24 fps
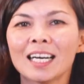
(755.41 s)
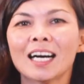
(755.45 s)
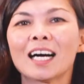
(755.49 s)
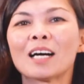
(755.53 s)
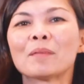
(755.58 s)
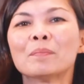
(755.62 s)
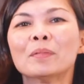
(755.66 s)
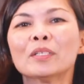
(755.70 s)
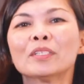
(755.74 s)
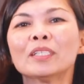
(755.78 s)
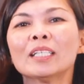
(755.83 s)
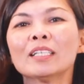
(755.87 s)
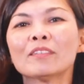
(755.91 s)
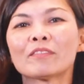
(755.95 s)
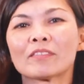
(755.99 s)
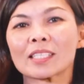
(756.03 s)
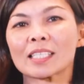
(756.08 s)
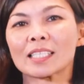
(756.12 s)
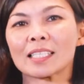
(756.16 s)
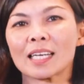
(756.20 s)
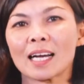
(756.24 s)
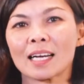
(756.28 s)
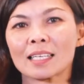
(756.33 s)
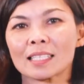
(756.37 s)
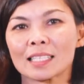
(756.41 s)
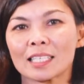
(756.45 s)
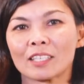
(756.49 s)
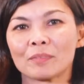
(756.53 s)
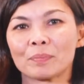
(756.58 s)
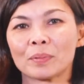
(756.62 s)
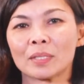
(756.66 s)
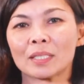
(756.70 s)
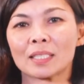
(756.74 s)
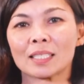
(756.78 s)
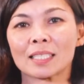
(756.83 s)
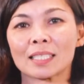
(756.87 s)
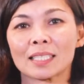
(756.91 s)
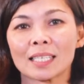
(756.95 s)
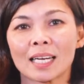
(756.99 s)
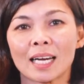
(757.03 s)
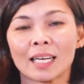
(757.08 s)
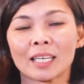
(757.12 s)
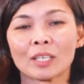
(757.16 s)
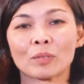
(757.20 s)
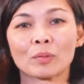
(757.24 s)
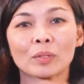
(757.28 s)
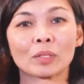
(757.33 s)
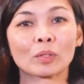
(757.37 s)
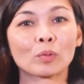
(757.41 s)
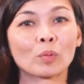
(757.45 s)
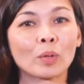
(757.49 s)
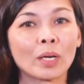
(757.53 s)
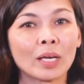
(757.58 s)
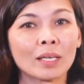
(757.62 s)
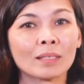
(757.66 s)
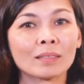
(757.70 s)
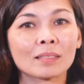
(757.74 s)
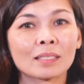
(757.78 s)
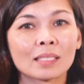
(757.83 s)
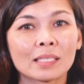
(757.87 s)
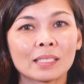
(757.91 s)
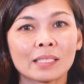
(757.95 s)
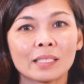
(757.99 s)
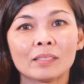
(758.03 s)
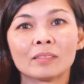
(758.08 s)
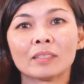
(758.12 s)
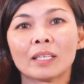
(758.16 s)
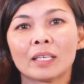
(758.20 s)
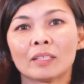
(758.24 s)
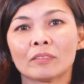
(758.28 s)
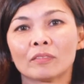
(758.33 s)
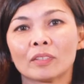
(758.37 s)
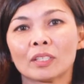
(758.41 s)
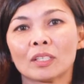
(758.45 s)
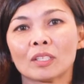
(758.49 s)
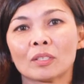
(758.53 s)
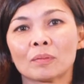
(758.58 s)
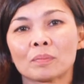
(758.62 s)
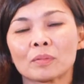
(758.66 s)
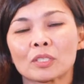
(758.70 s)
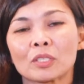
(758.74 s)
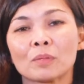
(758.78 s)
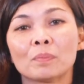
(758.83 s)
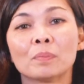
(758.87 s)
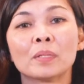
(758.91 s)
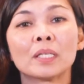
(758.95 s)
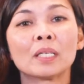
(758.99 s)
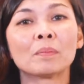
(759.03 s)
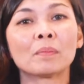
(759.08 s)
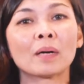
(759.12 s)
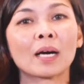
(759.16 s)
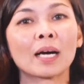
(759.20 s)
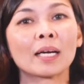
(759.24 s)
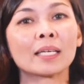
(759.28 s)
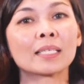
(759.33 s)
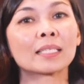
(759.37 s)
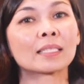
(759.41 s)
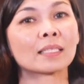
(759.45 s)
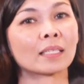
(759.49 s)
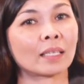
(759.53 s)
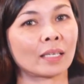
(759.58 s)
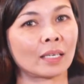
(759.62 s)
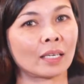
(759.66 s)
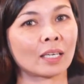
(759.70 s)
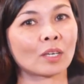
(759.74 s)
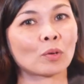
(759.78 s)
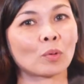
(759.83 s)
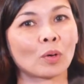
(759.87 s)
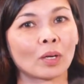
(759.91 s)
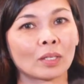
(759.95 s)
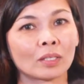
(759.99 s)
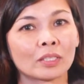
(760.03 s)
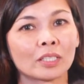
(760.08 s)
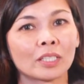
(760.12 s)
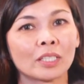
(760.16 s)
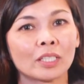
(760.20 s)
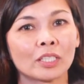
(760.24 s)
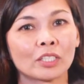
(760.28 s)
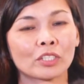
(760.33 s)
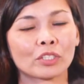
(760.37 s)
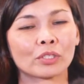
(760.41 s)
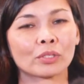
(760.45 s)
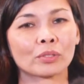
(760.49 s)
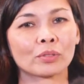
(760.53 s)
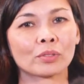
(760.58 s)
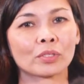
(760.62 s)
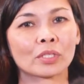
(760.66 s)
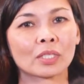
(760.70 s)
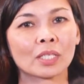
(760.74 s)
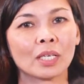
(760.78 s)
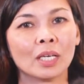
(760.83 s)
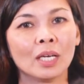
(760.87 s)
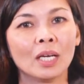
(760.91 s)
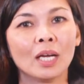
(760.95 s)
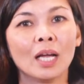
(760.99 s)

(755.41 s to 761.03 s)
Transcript: Our building facades have been designed with well-sealed envelope to minimize air quality issues